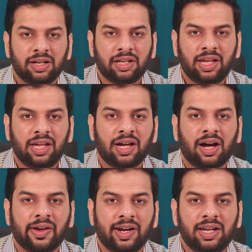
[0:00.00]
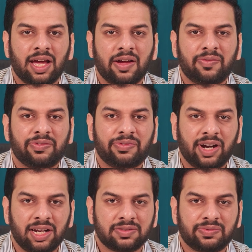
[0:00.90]
they already have
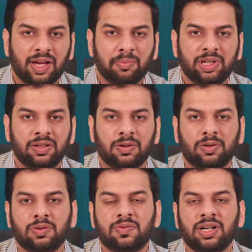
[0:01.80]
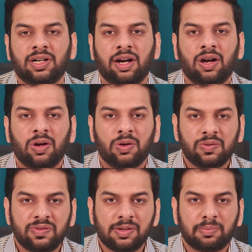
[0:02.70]
friends, family, or co-worker who
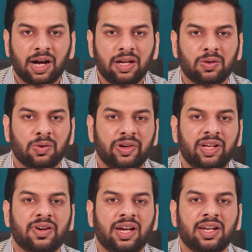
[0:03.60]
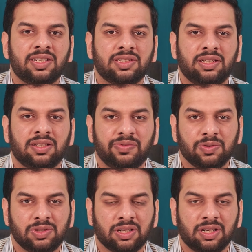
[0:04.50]
will buy or refinance in the
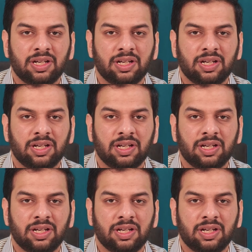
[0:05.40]
future.